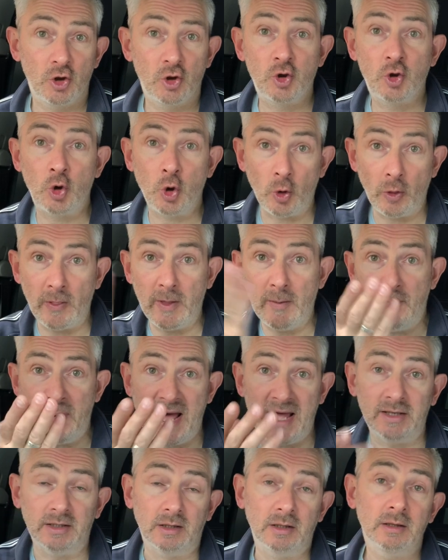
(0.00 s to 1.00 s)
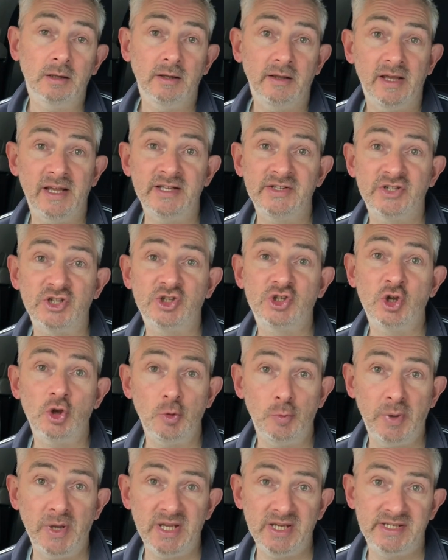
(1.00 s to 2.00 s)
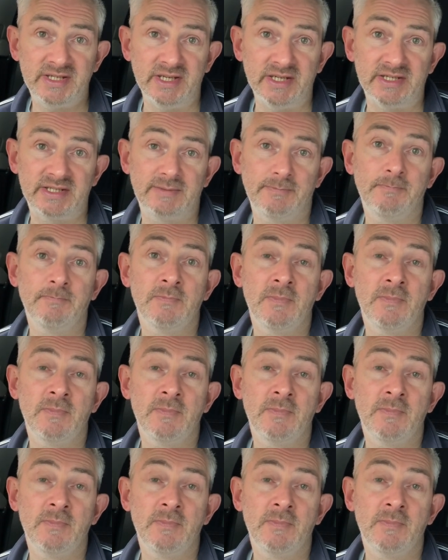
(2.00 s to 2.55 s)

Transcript: cut the panel into two pieces.